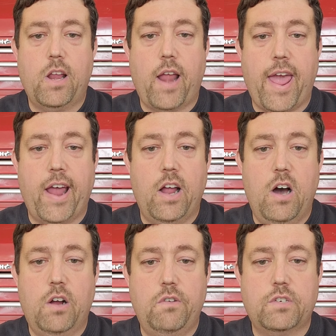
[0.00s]
your aunt,
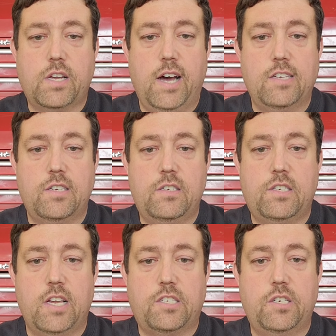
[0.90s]
uncles, cousins,
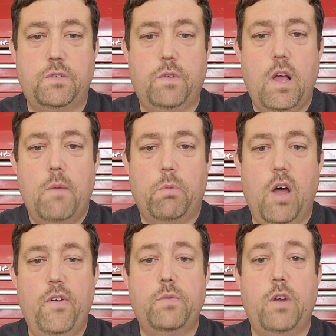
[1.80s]
sisters,
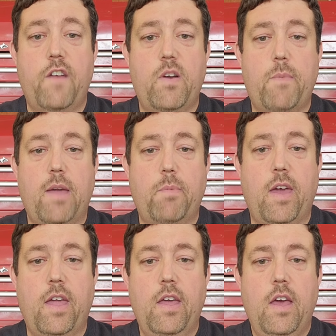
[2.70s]
brothers, whatever it may
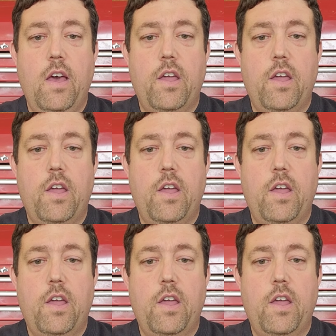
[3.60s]
be,